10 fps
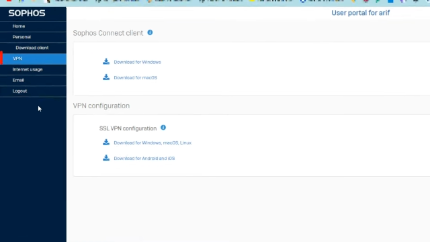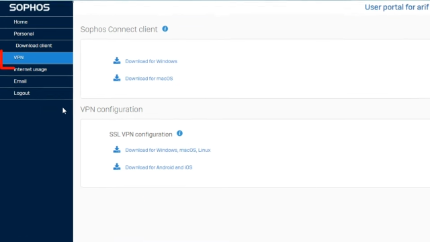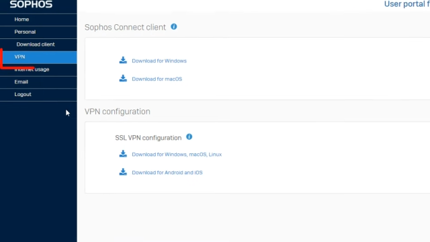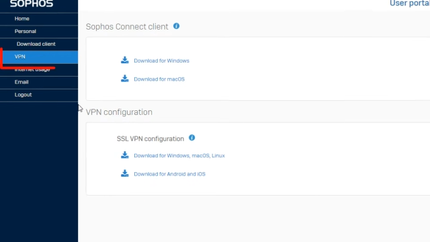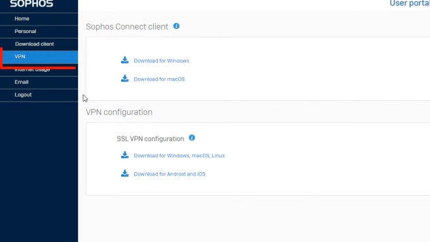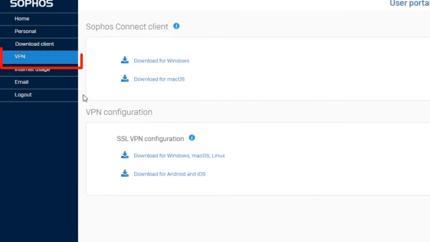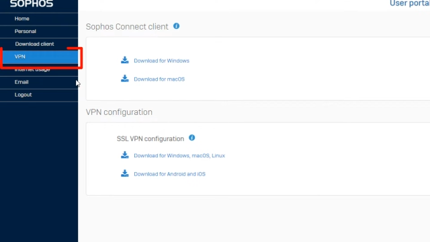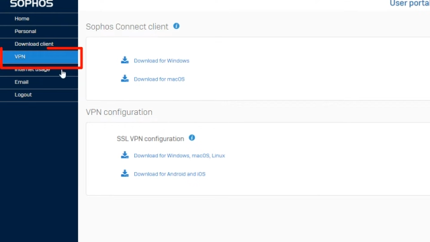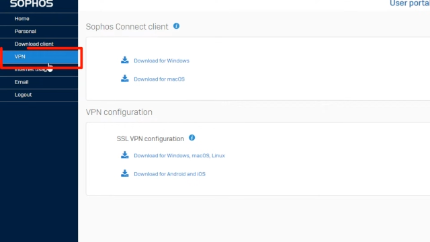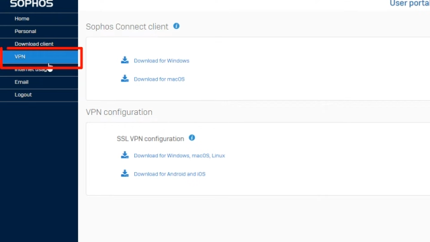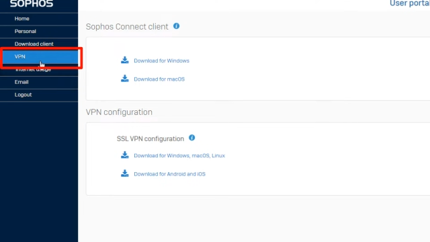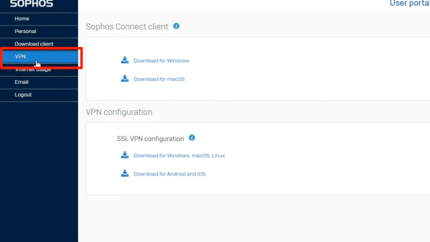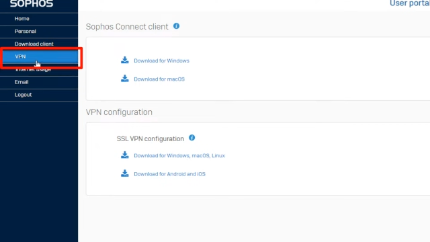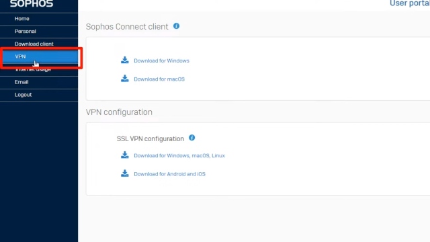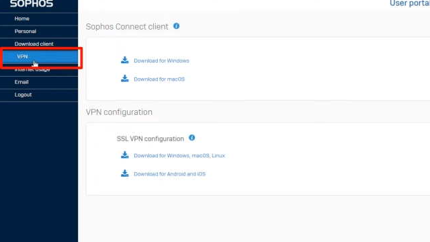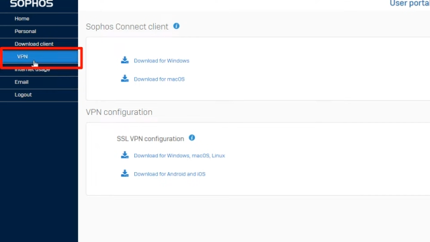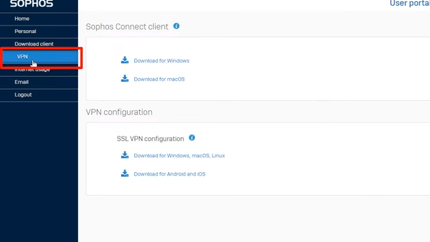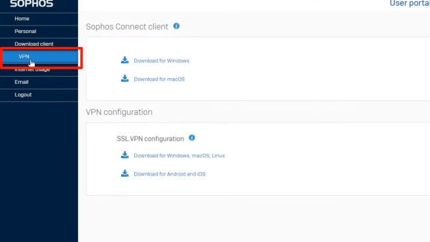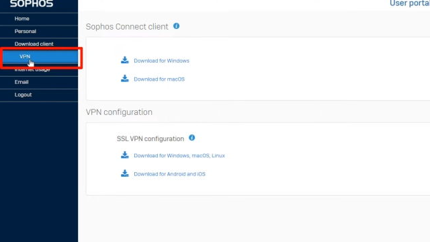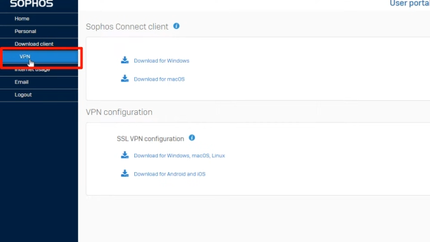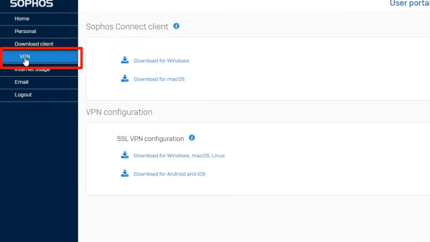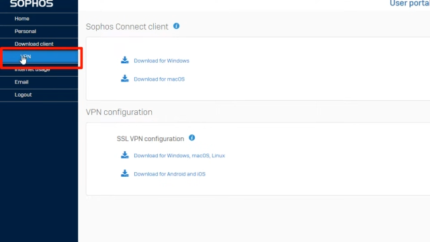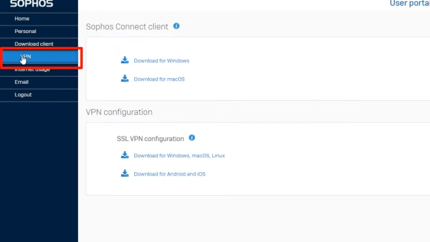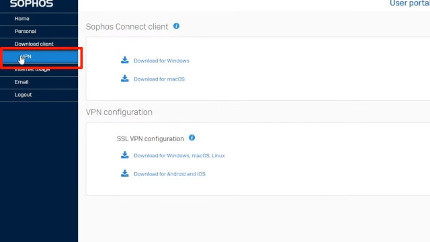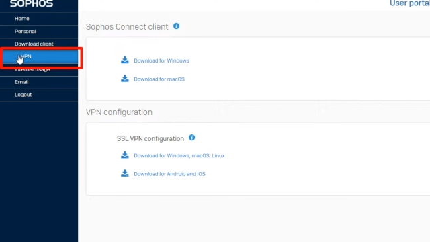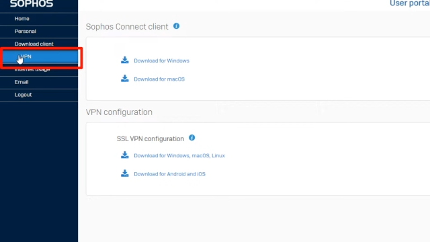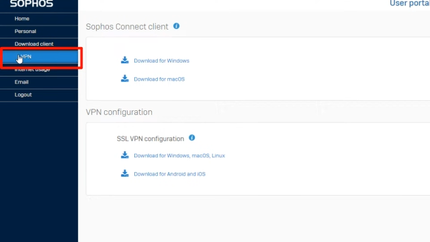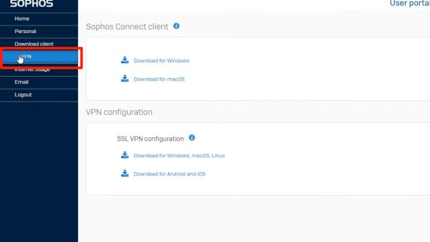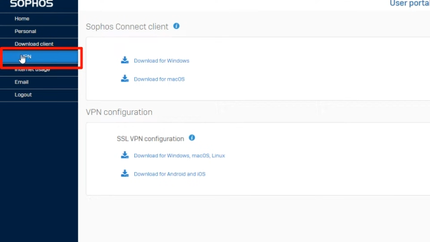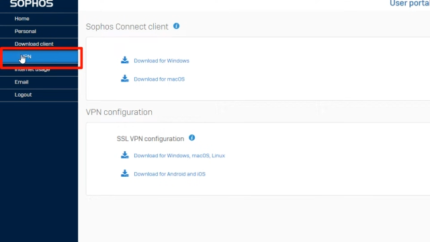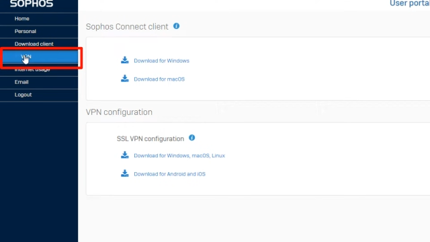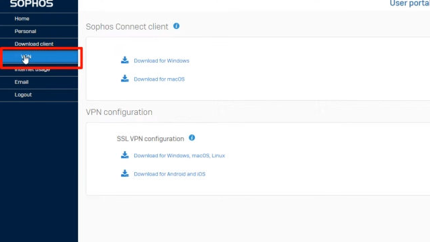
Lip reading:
Nobody's mouth can be seen.